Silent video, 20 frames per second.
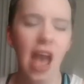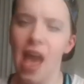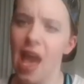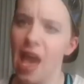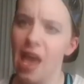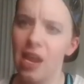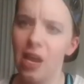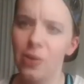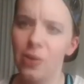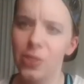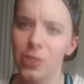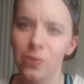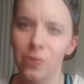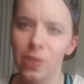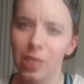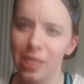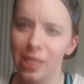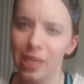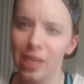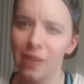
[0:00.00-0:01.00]
And I was
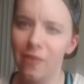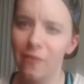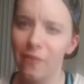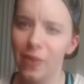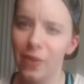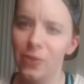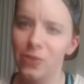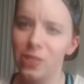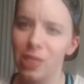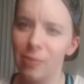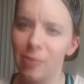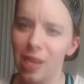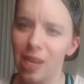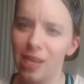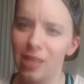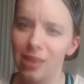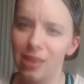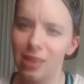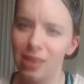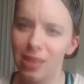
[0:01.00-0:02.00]
really confused. I'm like,
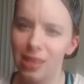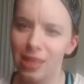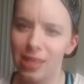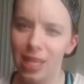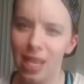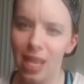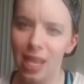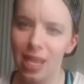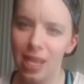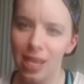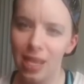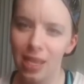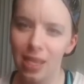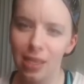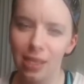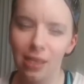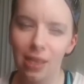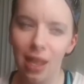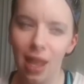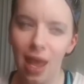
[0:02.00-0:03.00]

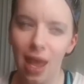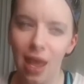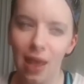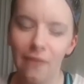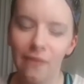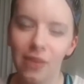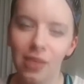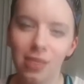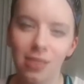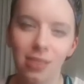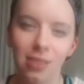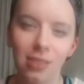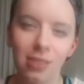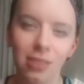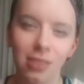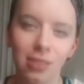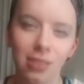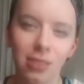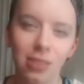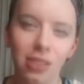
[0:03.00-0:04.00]
they haven't
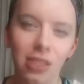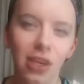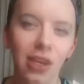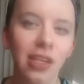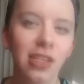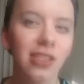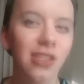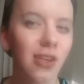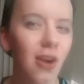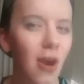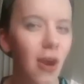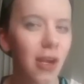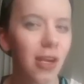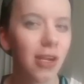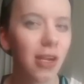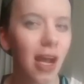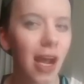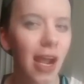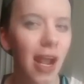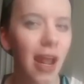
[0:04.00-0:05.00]
done Dark
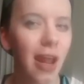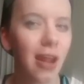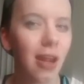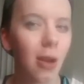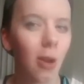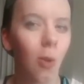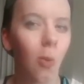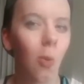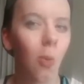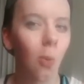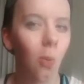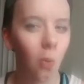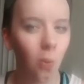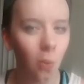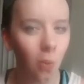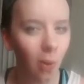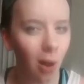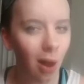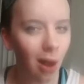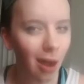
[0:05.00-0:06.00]
Knight in a
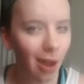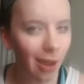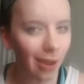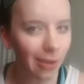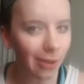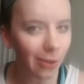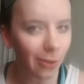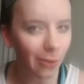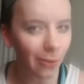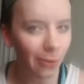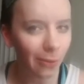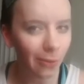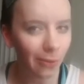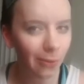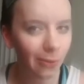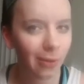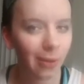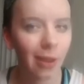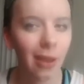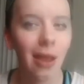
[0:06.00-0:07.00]

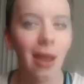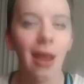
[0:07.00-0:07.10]
while.